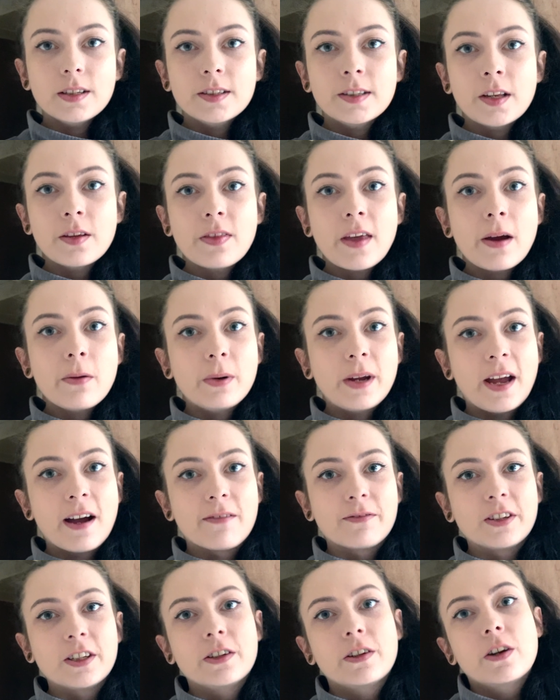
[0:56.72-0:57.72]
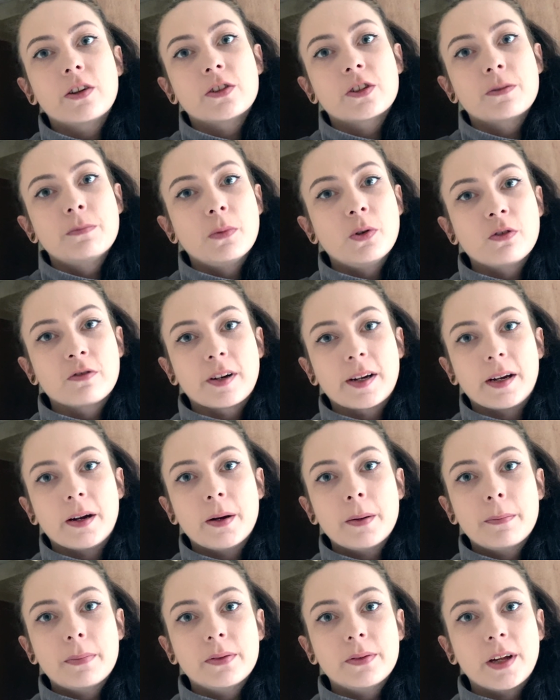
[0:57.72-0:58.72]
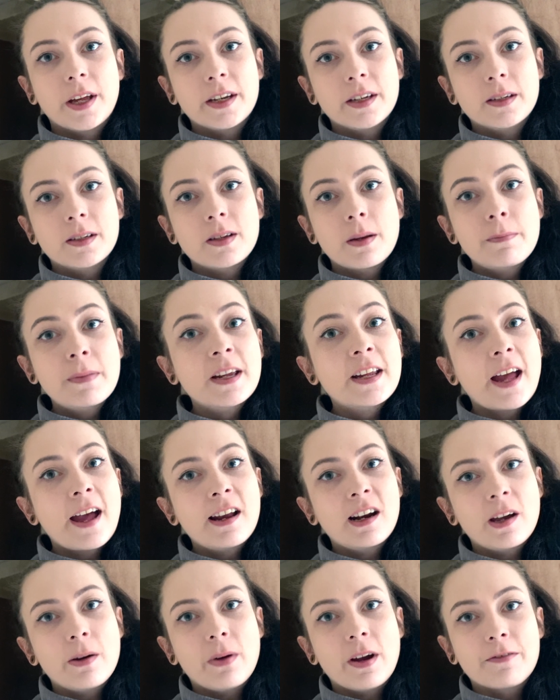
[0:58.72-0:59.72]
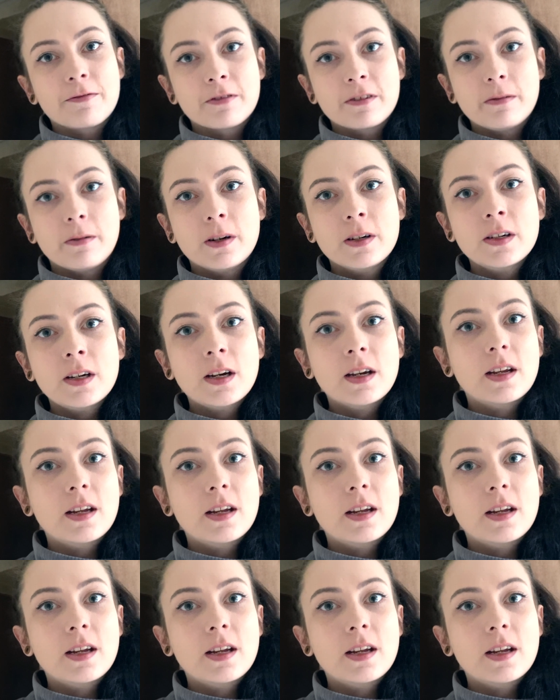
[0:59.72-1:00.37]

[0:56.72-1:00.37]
So there we have it, us mooring up, and a big hello everyone.